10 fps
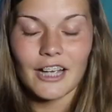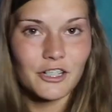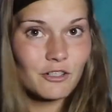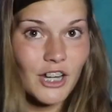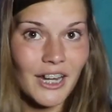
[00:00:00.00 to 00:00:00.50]
I
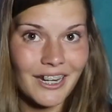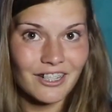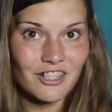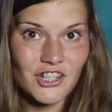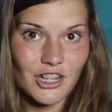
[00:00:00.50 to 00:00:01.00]
know
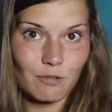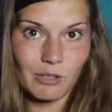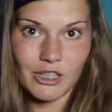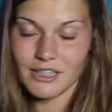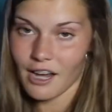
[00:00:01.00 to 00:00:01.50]
change can
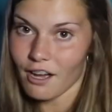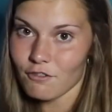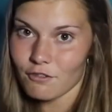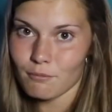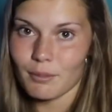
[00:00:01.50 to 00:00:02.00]
be tough,